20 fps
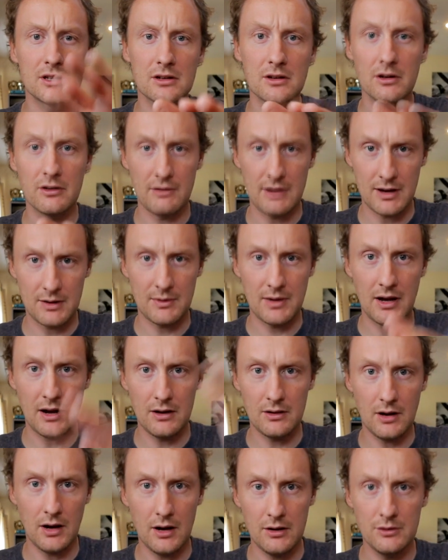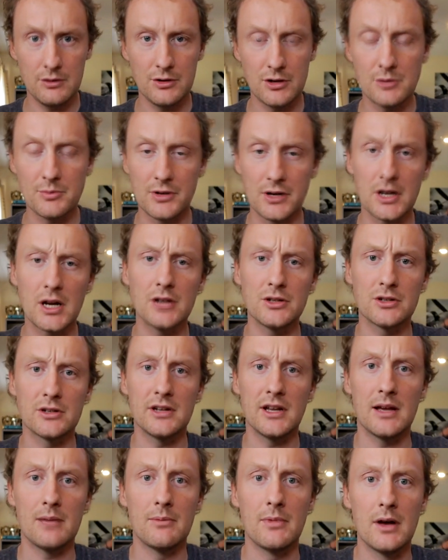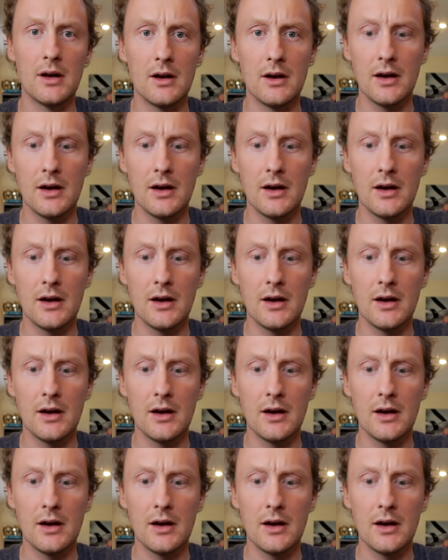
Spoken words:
to correct me, how do you pronounce your name?